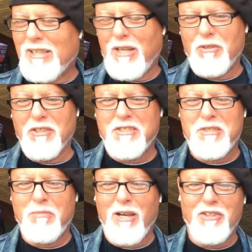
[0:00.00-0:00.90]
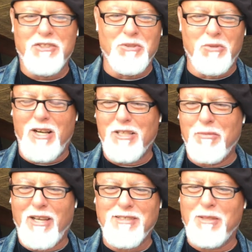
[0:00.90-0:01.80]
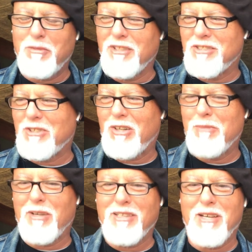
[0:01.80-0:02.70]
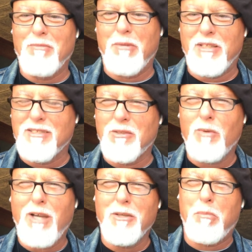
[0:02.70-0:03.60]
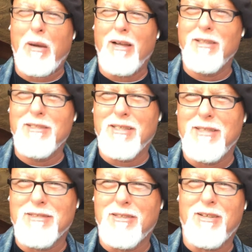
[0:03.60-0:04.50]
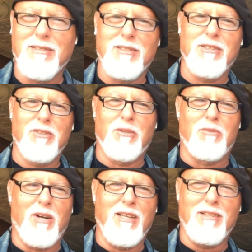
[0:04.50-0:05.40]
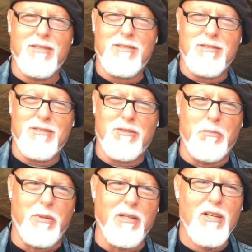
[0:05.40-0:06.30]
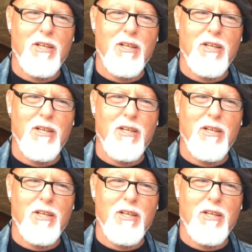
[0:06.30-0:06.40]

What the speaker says: I really smelled she was walking by. I said, I'm really sorry about that. And my buddy said, why are you apologizing to her? And I said, you're right. That's stupid.